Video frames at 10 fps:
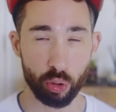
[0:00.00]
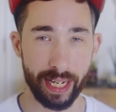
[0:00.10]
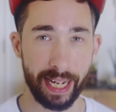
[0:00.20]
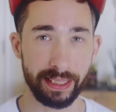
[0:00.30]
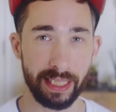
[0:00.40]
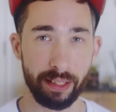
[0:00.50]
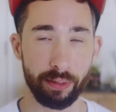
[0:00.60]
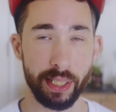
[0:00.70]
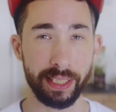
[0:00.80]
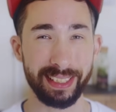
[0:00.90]
creative
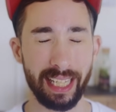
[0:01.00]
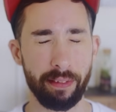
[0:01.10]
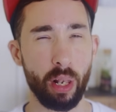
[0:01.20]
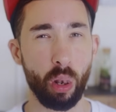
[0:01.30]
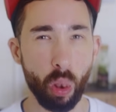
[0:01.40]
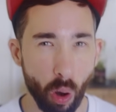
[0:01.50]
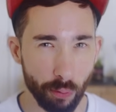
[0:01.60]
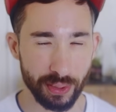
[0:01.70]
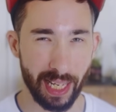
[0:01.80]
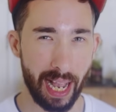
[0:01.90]
and you can save a lot
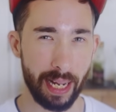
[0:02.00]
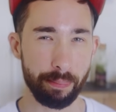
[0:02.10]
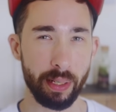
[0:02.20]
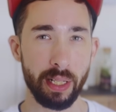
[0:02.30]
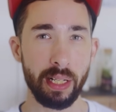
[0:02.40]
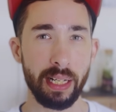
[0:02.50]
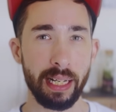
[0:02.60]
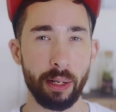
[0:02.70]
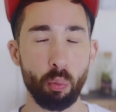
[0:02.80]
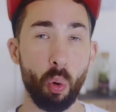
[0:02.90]
of time,
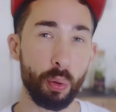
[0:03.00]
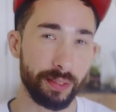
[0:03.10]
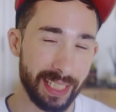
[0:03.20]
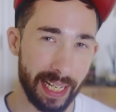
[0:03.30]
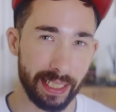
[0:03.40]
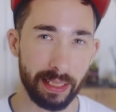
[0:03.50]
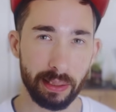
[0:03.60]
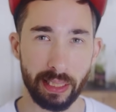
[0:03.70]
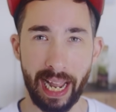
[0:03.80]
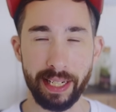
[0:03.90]
what would have
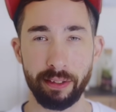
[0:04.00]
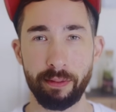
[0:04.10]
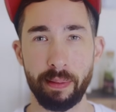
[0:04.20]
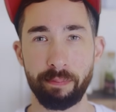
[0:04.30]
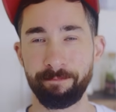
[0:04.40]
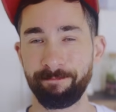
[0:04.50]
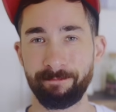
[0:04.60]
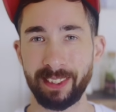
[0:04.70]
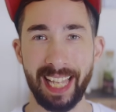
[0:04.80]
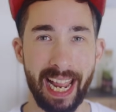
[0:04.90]
taken kind of
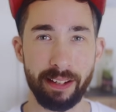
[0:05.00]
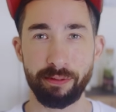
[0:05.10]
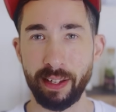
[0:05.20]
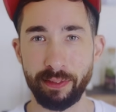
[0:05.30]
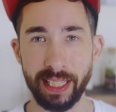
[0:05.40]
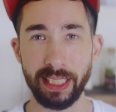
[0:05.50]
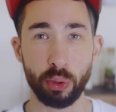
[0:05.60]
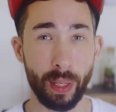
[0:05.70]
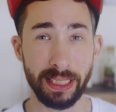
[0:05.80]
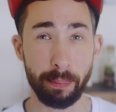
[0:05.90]
10, 15,
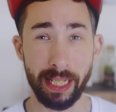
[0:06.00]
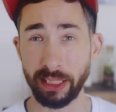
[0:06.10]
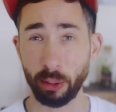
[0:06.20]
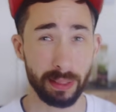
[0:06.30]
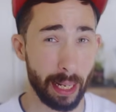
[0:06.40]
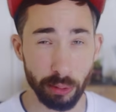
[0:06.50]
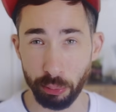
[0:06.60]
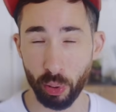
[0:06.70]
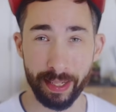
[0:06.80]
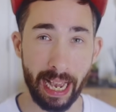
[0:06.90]
20 minutes, sometimes
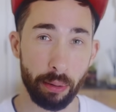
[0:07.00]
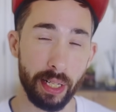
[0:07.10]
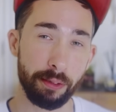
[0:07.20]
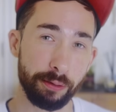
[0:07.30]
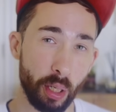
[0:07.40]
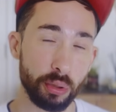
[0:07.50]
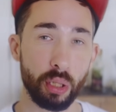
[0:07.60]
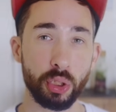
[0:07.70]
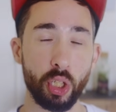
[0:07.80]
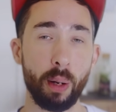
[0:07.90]
up to an hour in
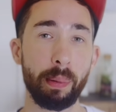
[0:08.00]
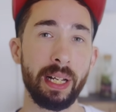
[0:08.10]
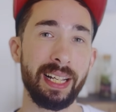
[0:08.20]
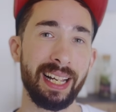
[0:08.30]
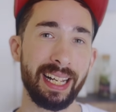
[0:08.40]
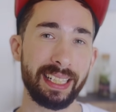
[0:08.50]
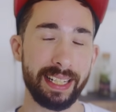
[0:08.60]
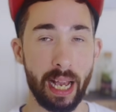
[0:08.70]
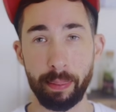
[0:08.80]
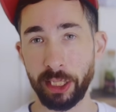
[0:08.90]
Photoshop
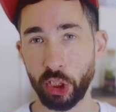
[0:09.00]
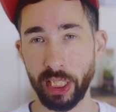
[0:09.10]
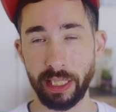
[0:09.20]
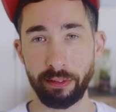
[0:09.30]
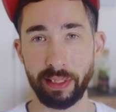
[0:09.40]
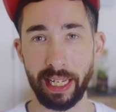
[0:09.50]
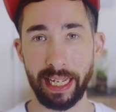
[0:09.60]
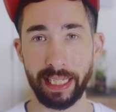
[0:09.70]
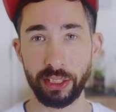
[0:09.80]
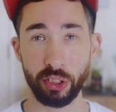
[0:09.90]
can now be achieved
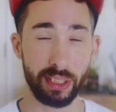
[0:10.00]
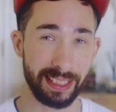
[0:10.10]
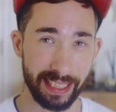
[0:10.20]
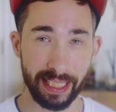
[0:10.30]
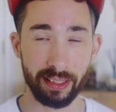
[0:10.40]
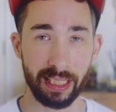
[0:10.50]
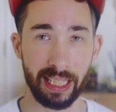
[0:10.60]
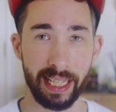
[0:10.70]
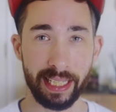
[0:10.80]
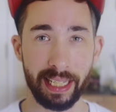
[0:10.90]
in just a single
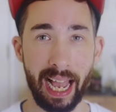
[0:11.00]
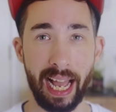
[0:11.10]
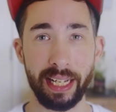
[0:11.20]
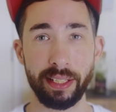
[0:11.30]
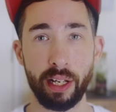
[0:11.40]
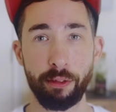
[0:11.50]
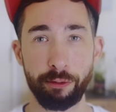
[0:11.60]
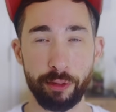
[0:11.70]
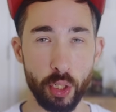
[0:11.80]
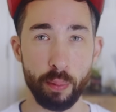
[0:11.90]
click and a
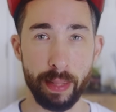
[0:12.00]
few